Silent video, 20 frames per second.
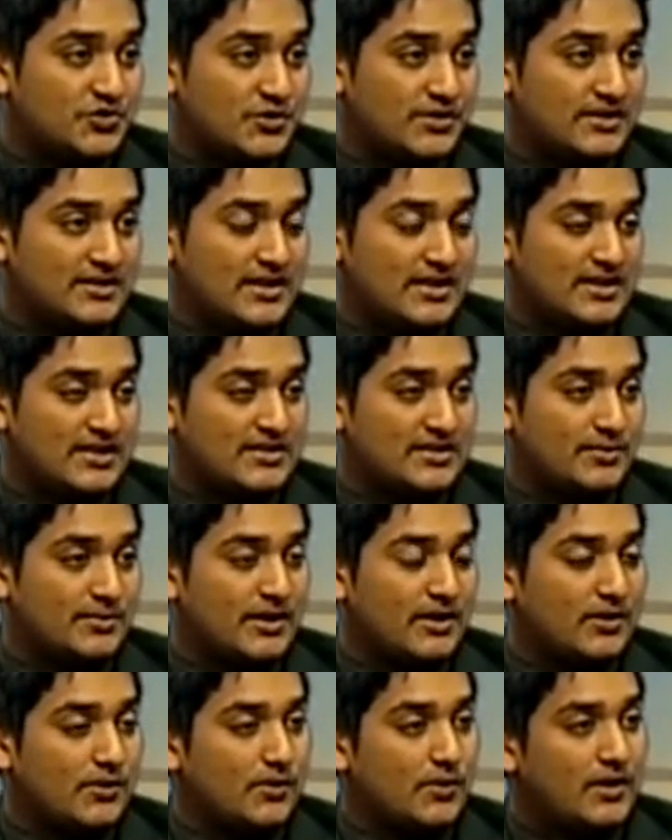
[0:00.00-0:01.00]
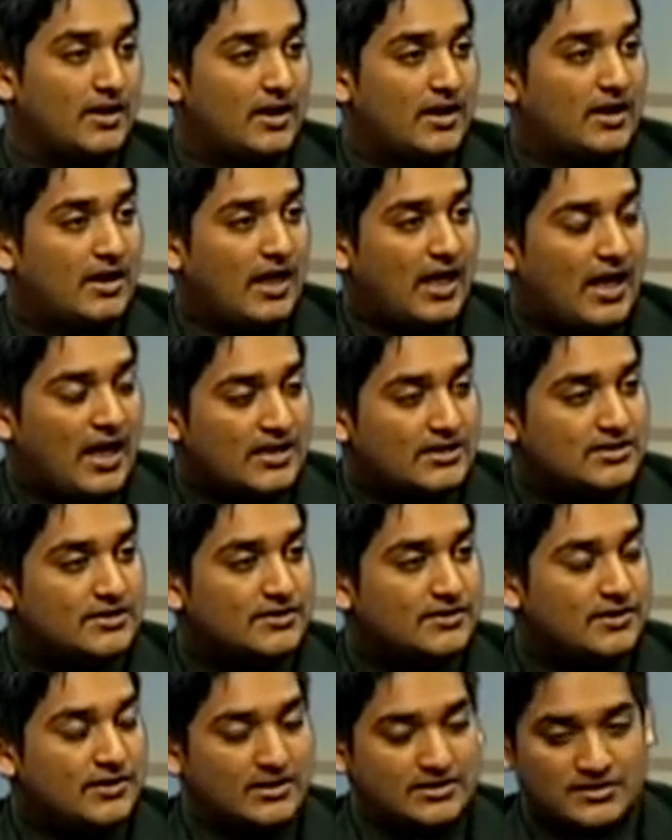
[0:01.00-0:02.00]
in Trinidad and Tobago, and
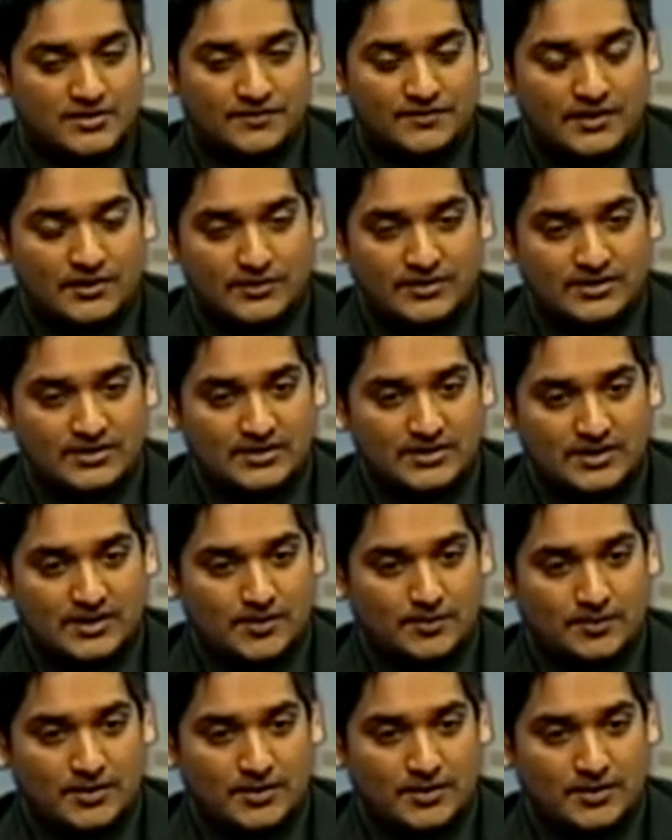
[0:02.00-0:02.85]
as a very good